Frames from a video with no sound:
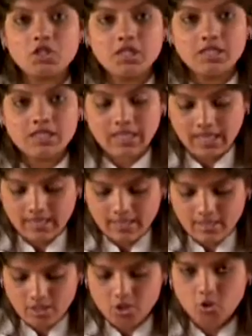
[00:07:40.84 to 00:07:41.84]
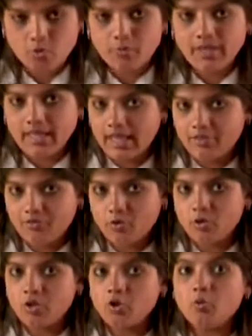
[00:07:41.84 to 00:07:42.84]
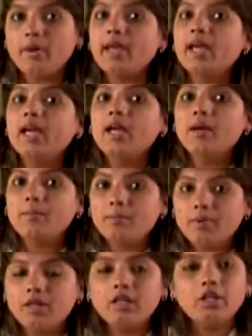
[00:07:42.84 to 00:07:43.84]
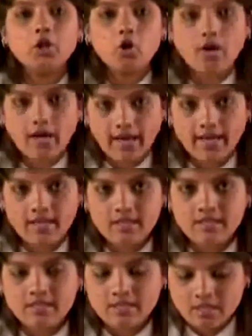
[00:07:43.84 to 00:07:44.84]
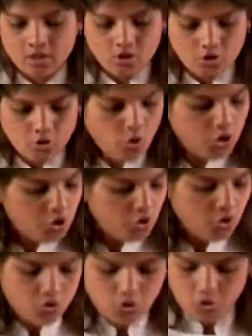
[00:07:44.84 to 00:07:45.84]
is inside it, so be careful, you may burn your hands. What you could